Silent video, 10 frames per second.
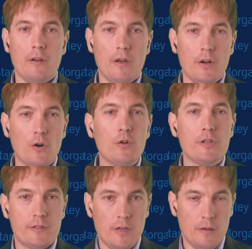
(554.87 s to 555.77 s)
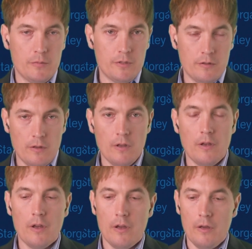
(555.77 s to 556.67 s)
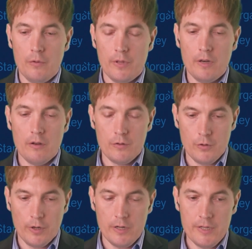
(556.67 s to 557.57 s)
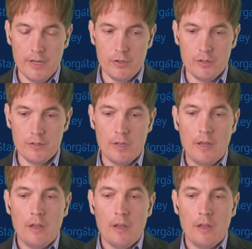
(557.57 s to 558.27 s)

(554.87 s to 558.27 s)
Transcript: and all these teams within those organizations.